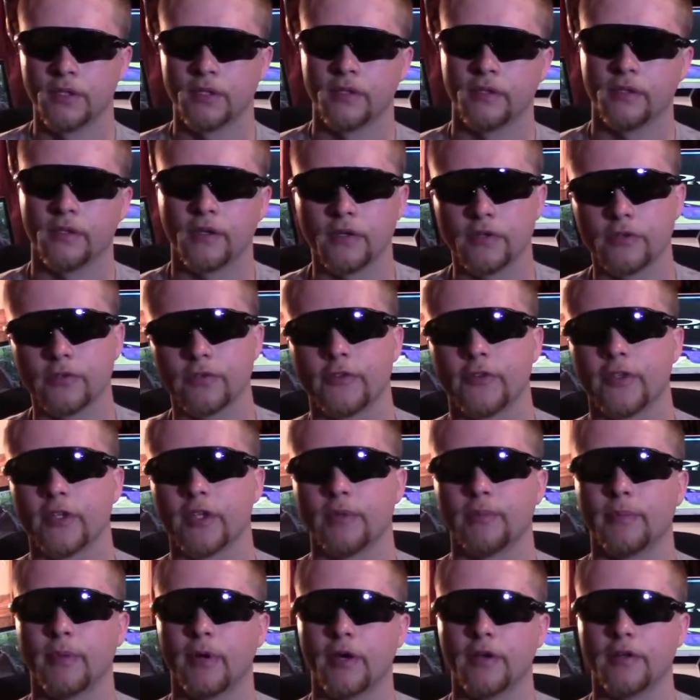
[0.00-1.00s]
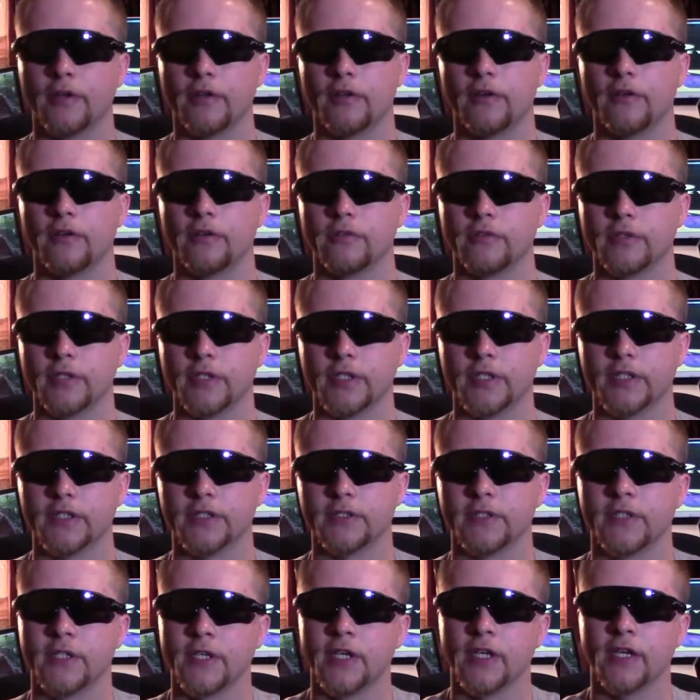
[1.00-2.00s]
Another thing about Oakley
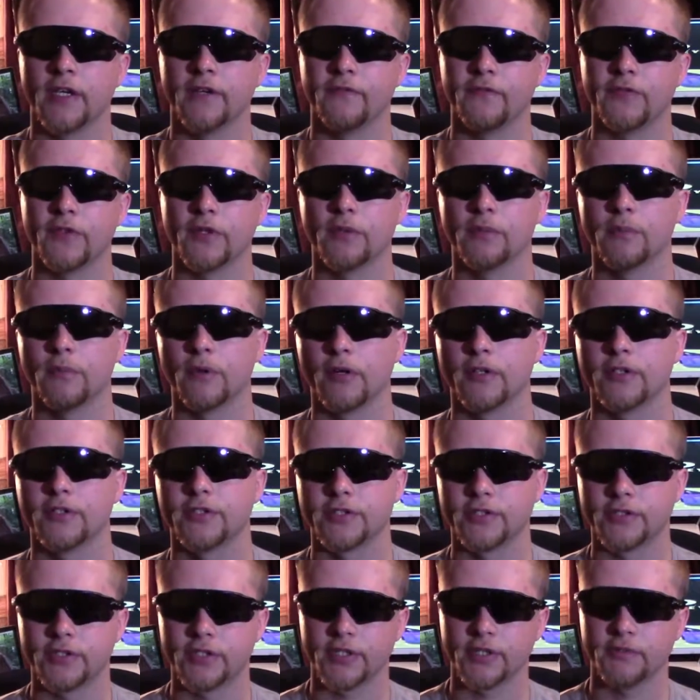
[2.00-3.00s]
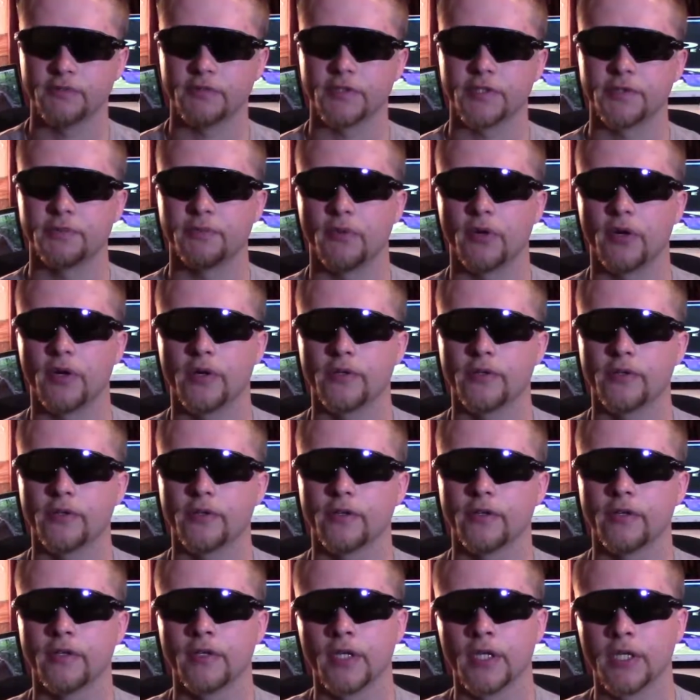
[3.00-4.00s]
is if you're an emergency
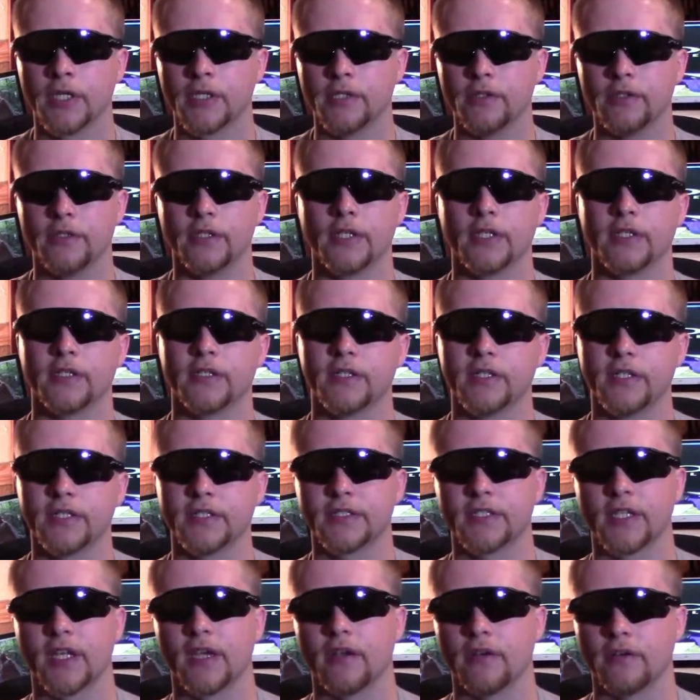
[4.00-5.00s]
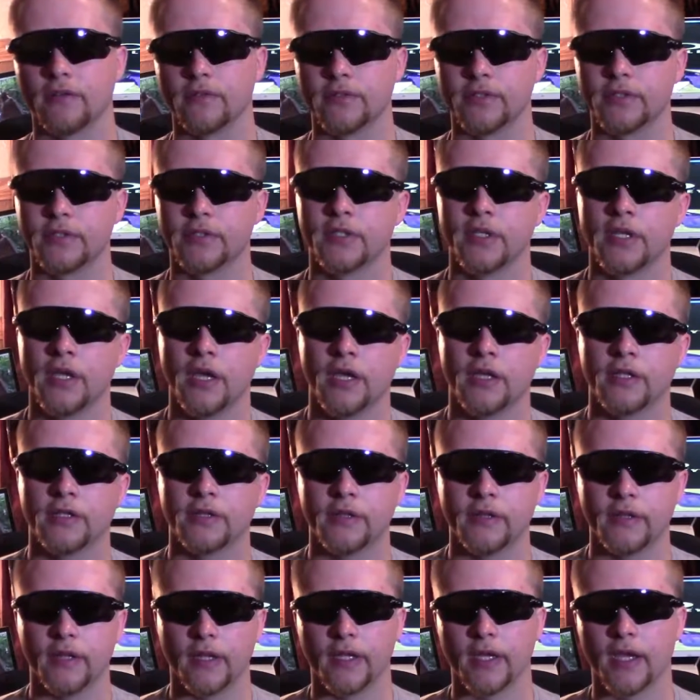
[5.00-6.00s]
responder, you get discounts.
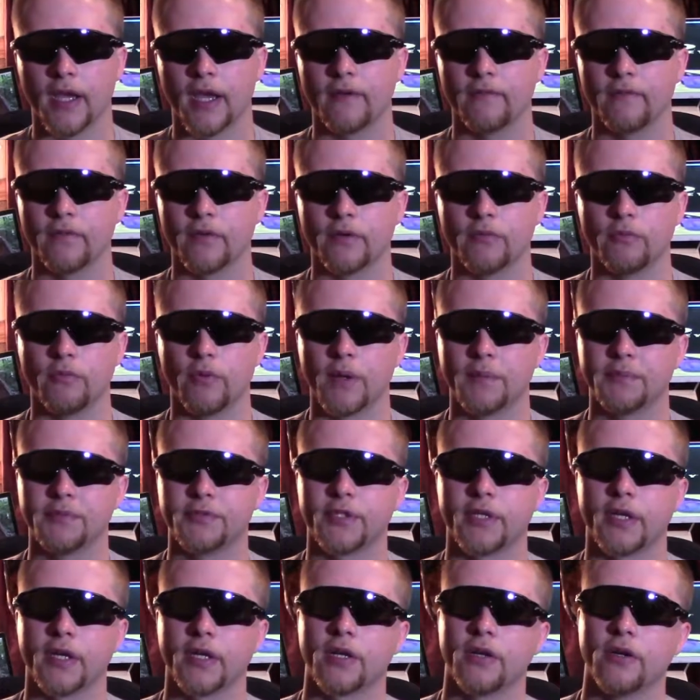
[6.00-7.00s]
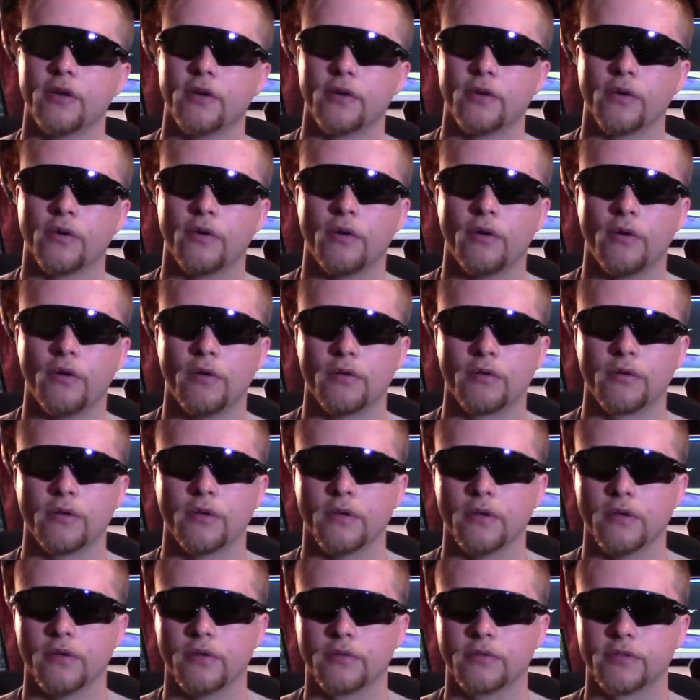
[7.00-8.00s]
They have a website called
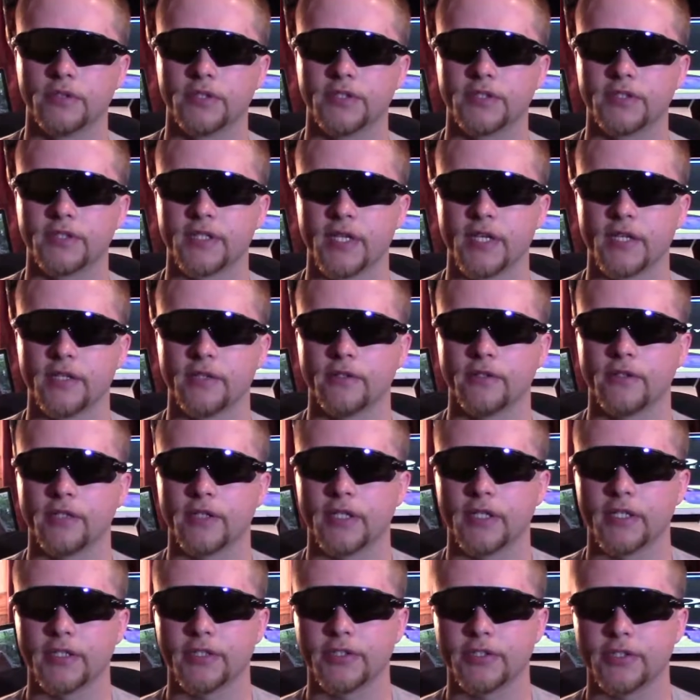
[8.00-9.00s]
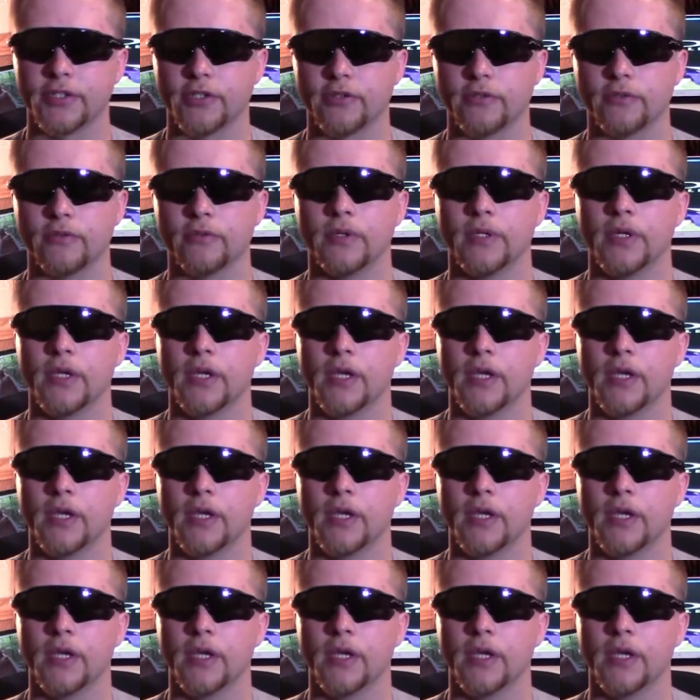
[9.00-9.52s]
Oakley Standard Issue,